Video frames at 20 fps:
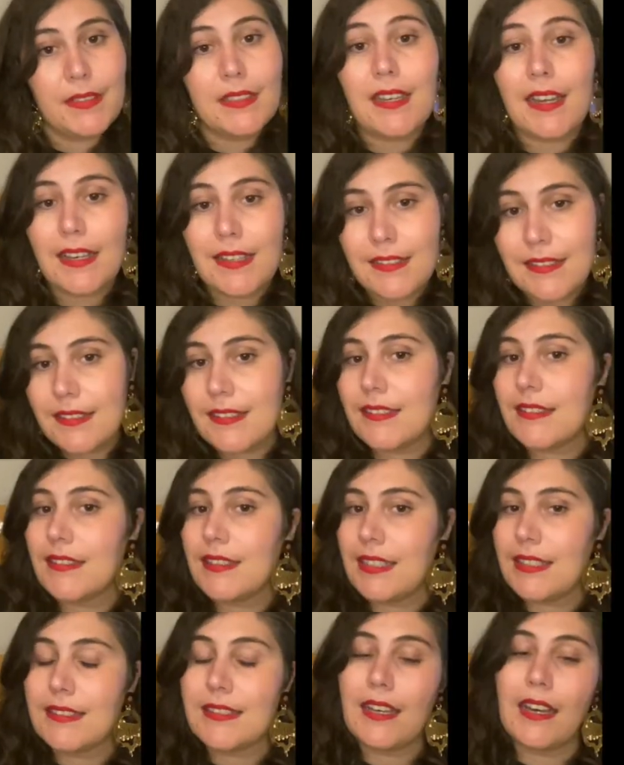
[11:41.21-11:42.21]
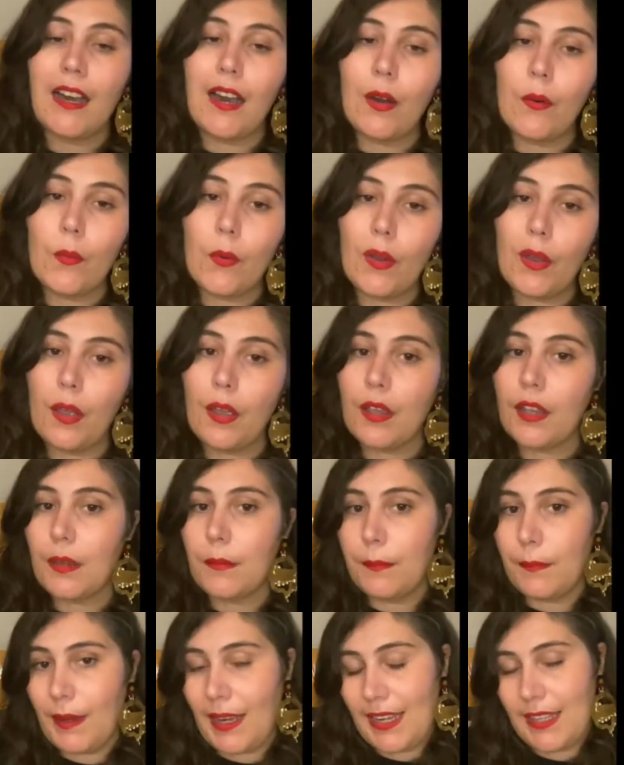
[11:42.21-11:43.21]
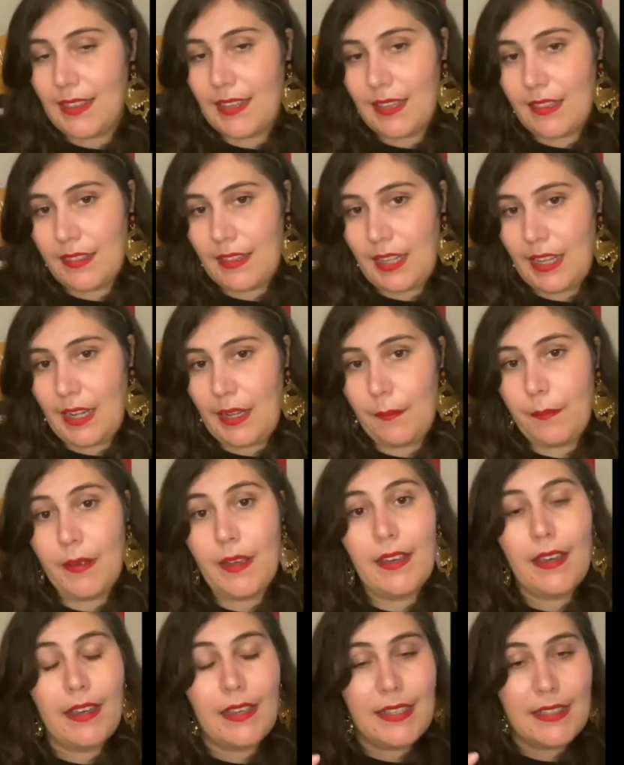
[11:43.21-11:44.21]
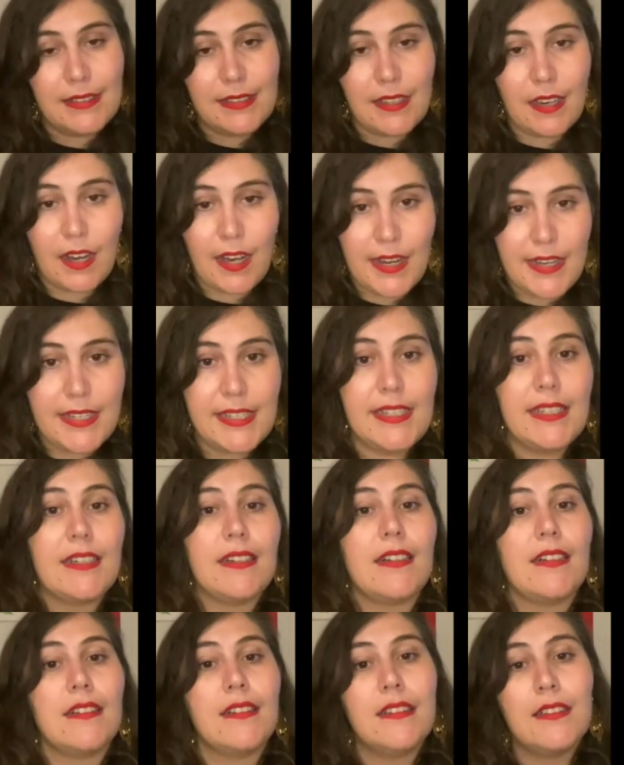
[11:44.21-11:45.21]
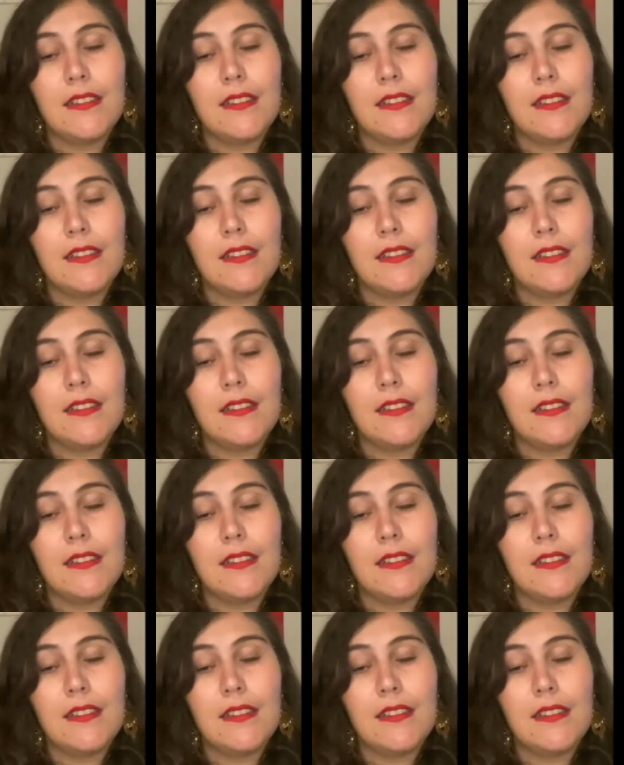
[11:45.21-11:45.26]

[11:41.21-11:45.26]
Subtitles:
Does this artwork meet the theme? Is the idea